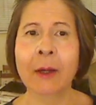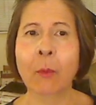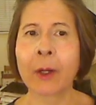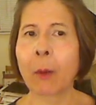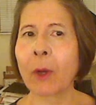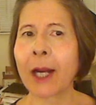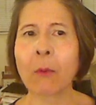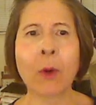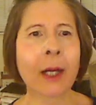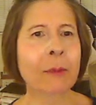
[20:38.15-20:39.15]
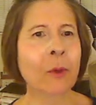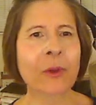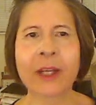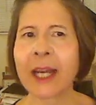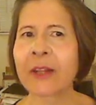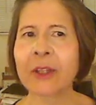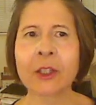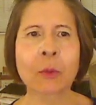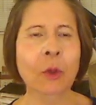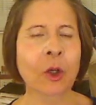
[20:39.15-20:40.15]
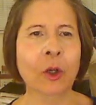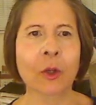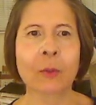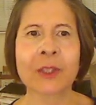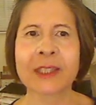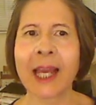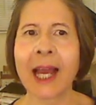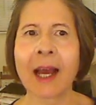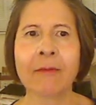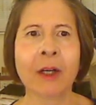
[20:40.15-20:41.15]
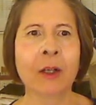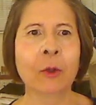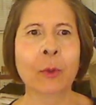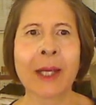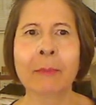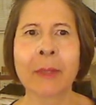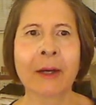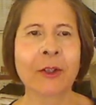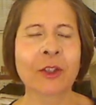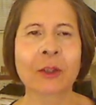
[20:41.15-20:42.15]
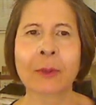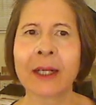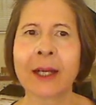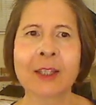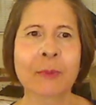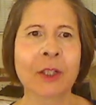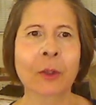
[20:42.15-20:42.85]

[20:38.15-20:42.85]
What I wanted more than anything in the world was to have a great marriage and a great husband,